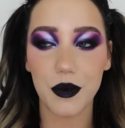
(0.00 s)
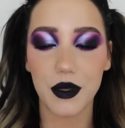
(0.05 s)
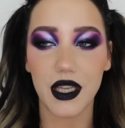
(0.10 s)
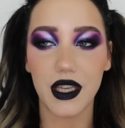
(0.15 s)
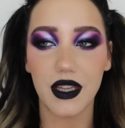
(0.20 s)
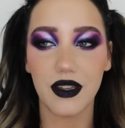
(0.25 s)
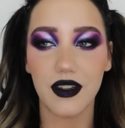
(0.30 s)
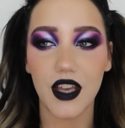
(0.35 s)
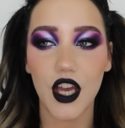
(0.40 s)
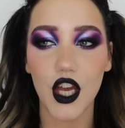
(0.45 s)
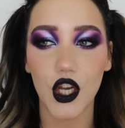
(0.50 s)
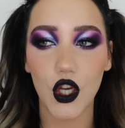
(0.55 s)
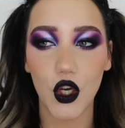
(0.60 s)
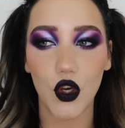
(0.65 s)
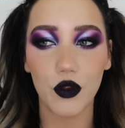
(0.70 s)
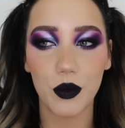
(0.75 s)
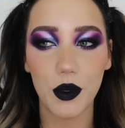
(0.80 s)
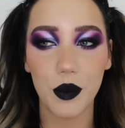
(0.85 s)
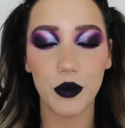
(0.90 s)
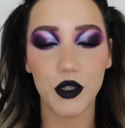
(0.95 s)
because
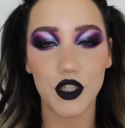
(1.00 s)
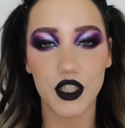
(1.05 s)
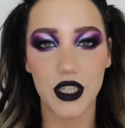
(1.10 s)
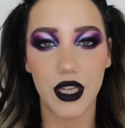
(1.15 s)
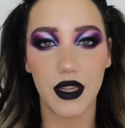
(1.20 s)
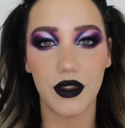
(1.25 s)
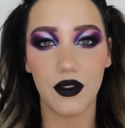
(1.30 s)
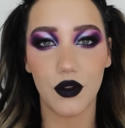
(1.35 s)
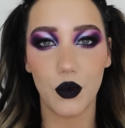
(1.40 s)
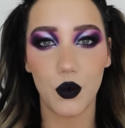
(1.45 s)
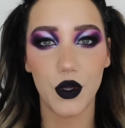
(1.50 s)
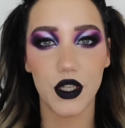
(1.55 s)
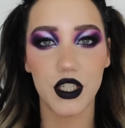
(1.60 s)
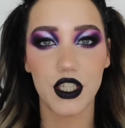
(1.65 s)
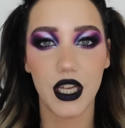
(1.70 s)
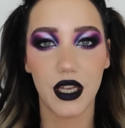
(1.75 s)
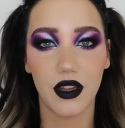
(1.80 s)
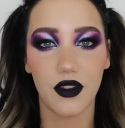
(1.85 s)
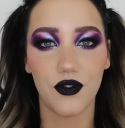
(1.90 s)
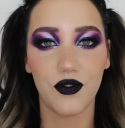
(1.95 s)
Cosmic Brushes,
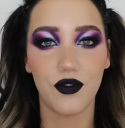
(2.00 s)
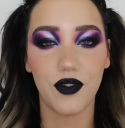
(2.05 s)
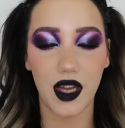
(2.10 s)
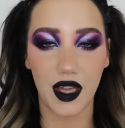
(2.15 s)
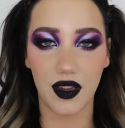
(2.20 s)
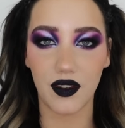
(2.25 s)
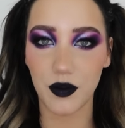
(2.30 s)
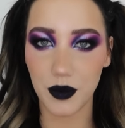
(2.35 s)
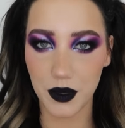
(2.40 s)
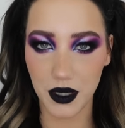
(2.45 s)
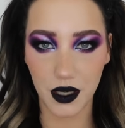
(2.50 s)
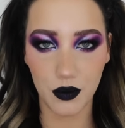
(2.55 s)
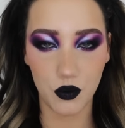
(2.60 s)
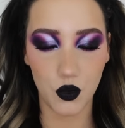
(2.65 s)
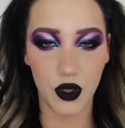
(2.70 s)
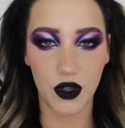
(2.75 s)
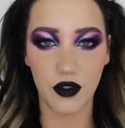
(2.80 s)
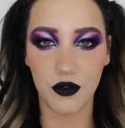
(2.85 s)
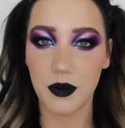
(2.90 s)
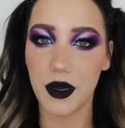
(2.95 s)
which has fast become
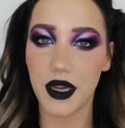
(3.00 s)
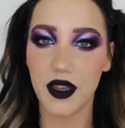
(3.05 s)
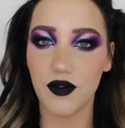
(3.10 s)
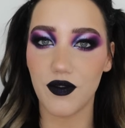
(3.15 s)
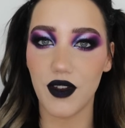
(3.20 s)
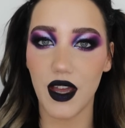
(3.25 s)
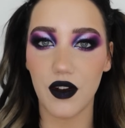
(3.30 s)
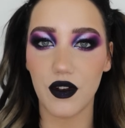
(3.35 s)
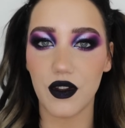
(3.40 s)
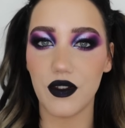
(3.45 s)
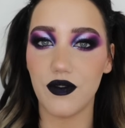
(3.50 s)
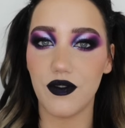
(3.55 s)
one of my very,